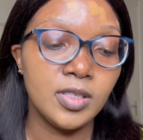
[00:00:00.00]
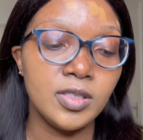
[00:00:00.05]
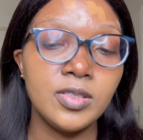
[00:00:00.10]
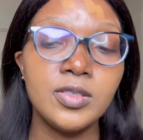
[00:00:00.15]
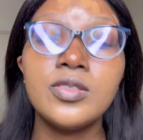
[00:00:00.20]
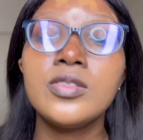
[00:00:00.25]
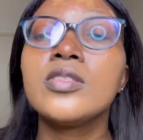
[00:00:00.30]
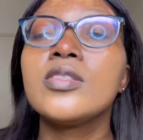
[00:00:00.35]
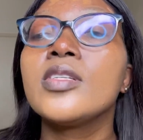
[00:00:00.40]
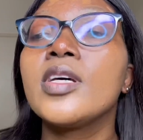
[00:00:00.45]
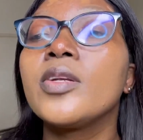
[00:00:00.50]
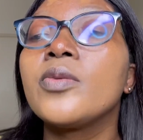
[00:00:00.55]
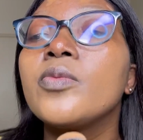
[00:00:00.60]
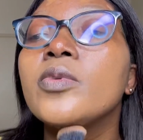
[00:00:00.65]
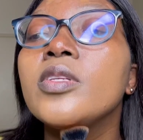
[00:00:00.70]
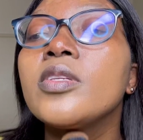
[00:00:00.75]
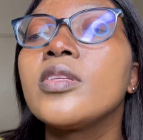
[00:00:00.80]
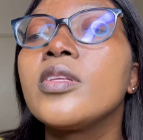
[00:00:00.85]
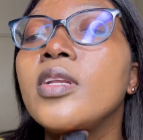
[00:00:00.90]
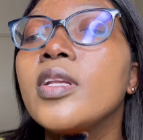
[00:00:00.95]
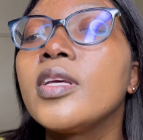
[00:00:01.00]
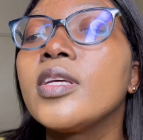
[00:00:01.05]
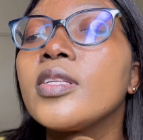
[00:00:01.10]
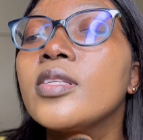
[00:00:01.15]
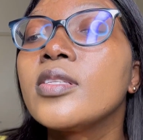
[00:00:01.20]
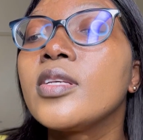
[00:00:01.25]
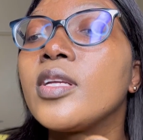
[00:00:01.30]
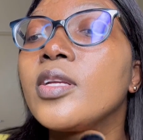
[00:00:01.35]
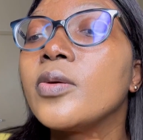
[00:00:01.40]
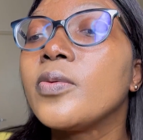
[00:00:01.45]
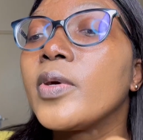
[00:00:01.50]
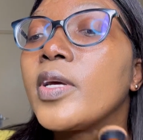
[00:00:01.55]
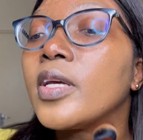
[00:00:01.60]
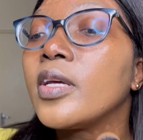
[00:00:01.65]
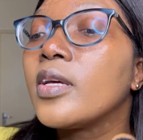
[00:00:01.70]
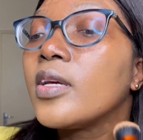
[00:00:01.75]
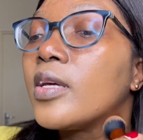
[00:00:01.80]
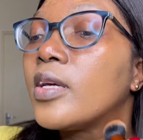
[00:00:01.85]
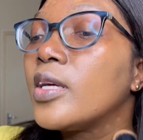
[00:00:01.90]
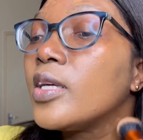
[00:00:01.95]
You start with less anyway,
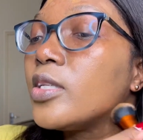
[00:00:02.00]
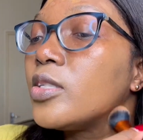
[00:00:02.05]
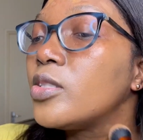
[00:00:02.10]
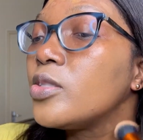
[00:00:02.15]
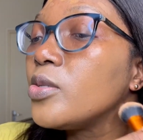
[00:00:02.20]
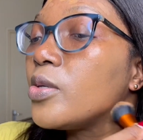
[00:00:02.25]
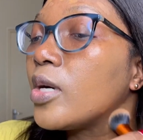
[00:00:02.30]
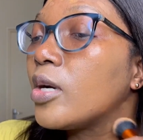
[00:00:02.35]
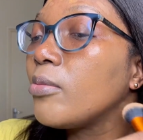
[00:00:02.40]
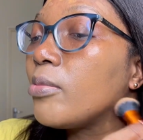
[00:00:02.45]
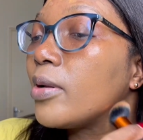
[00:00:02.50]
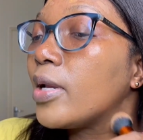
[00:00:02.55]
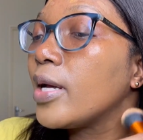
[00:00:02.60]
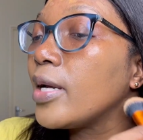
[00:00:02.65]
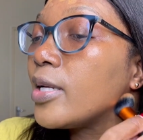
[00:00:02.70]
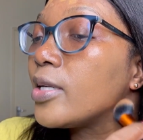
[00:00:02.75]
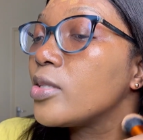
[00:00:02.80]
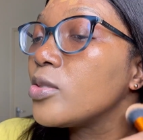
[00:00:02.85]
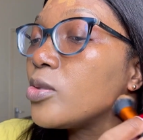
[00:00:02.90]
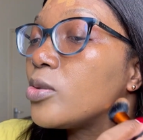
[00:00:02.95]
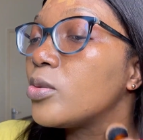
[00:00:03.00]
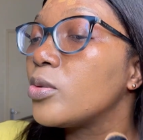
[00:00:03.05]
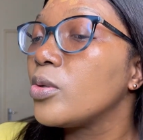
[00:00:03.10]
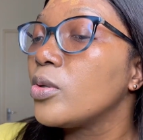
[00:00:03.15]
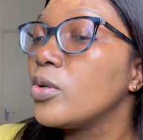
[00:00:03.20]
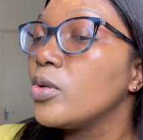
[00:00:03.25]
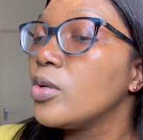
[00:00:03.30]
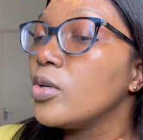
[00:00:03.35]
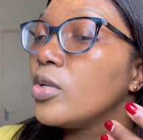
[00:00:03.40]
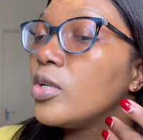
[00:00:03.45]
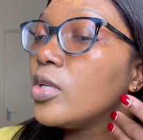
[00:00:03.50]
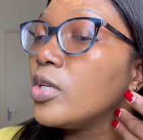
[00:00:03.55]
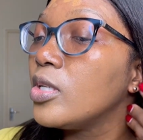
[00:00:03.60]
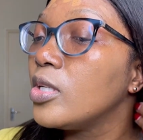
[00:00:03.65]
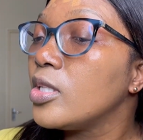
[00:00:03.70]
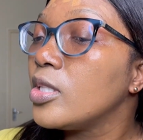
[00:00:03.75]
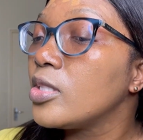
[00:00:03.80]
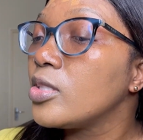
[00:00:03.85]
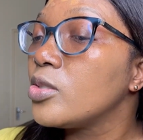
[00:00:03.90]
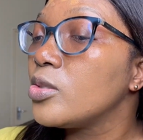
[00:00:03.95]
and you apply as
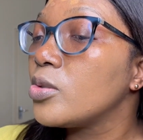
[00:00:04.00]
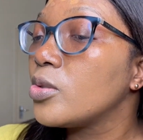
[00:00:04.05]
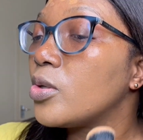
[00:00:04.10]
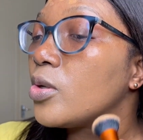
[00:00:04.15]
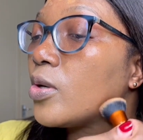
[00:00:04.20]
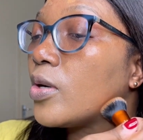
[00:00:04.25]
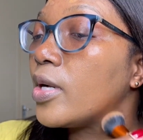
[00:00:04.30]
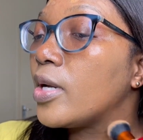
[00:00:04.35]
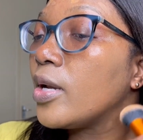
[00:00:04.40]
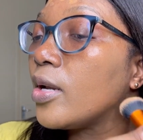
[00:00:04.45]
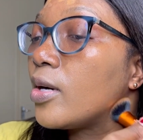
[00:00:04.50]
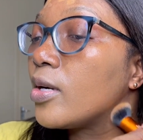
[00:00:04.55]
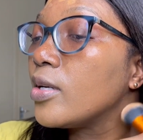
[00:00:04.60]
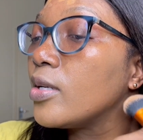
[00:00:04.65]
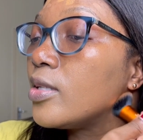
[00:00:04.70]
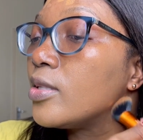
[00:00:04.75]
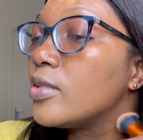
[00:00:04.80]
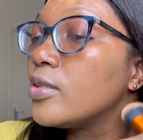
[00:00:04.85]
you go along.